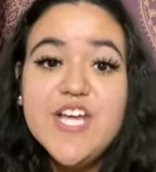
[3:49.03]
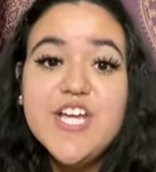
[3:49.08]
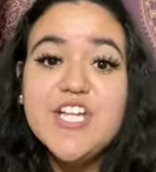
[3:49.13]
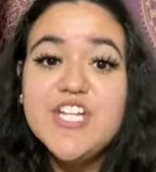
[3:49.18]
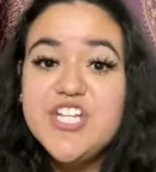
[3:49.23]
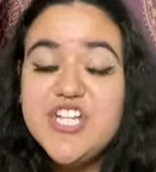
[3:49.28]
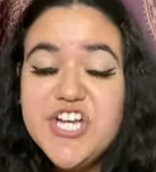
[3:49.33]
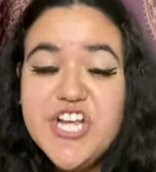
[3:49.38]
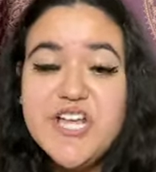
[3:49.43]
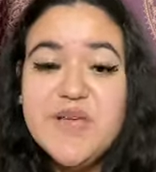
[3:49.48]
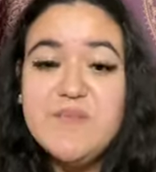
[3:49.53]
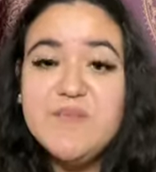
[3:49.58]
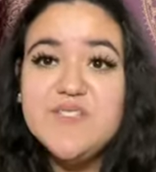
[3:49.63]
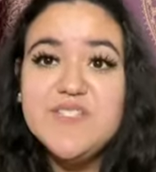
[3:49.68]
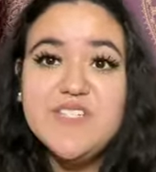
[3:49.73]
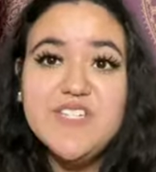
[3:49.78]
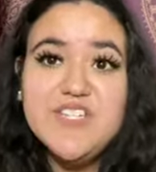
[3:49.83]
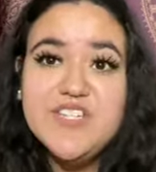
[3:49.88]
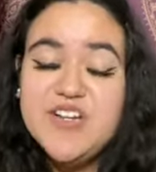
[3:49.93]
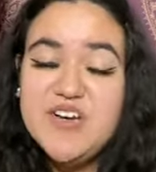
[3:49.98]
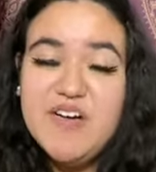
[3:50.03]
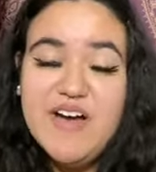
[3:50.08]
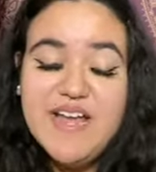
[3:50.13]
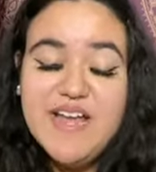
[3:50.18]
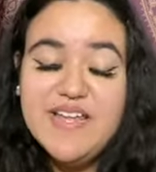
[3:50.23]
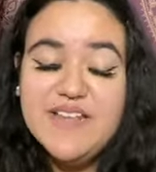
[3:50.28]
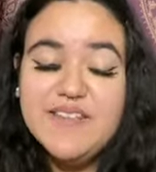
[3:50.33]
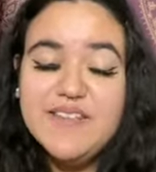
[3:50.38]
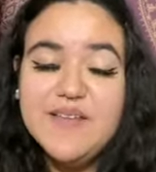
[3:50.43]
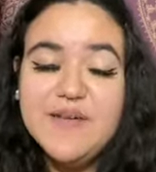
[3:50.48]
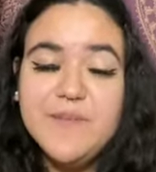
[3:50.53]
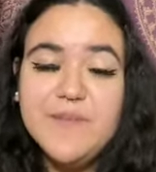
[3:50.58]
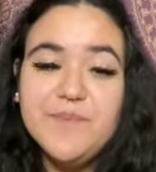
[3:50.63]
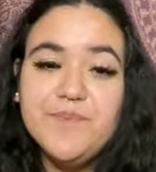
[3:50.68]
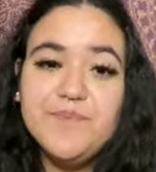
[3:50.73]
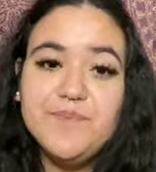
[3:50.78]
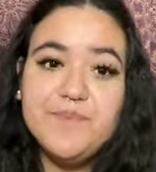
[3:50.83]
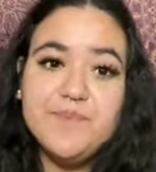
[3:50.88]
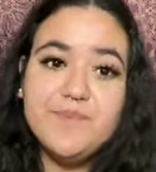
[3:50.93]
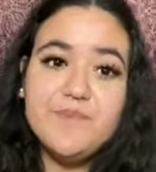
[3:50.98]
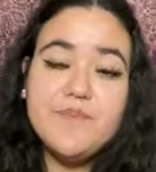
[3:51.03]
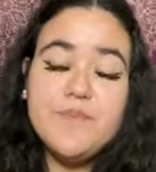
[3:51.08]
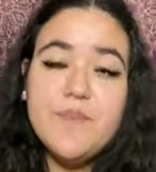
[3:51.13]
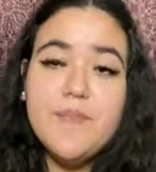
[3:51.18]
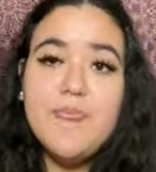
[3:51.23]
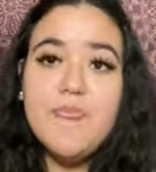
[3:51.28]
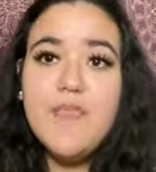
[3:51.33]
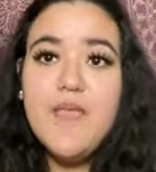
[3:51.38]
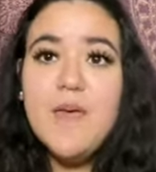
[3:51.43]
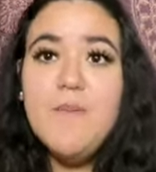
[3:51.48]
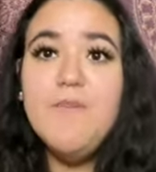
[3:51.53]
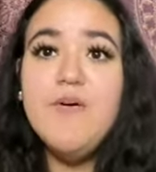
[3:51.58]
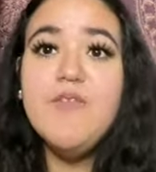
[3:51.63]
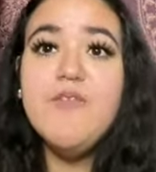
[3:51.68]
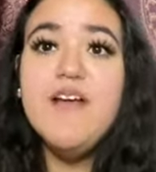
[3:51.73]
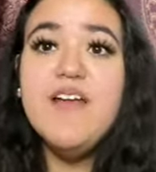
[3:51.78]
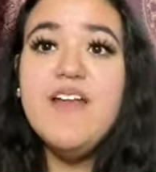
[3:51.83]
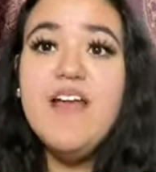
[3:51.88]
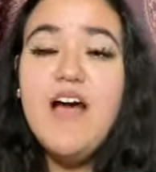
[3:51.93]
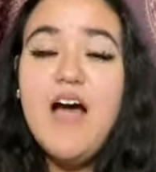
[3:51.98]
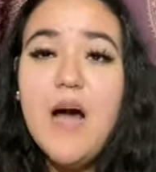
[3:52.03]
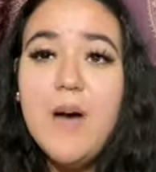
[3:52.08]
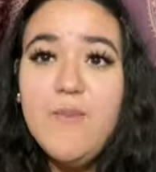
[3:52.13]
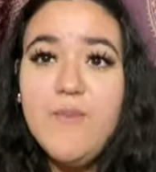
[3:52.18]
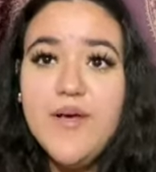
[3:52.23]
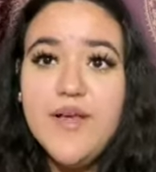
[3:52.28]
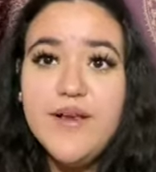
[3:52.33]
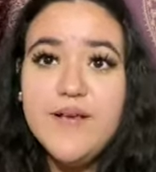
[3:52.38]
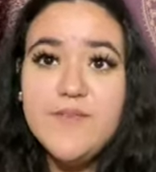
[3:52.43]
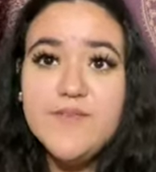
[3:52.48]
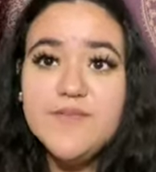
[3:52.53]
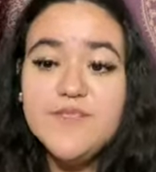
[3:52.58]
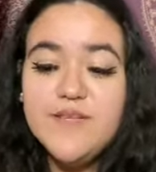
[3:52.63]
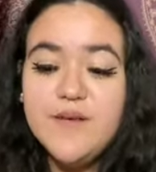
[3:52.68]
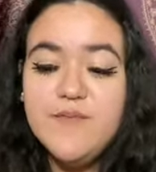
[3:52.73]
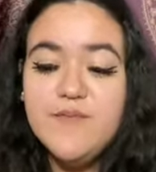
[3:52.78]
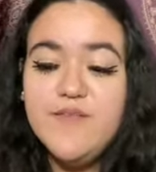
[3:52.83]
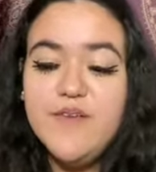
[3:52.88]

chips, I ate them. But right now I'll put up some